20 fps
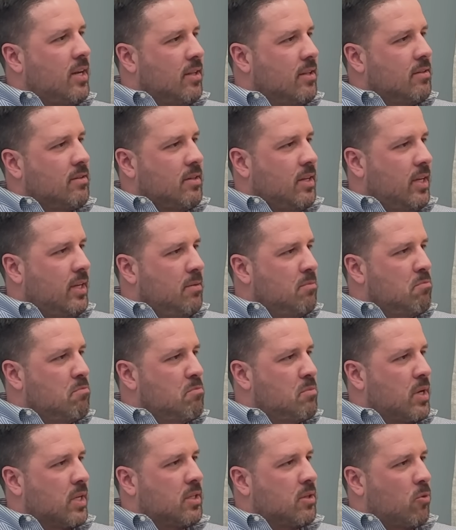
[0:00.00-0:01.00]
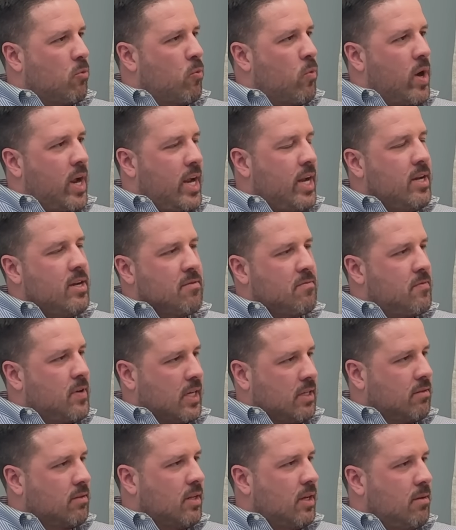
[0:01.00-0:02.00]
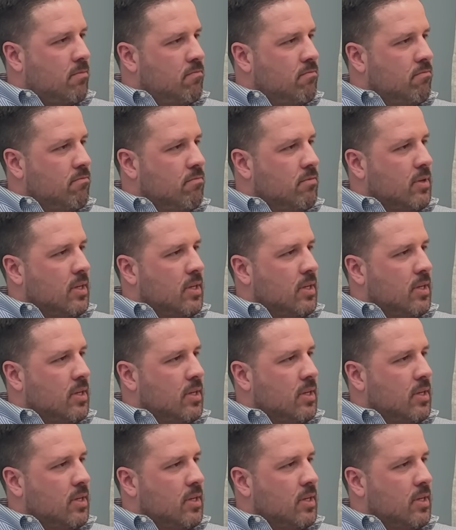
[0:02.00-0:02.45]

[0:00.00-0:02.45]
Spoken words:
of the same, but the way to fix them,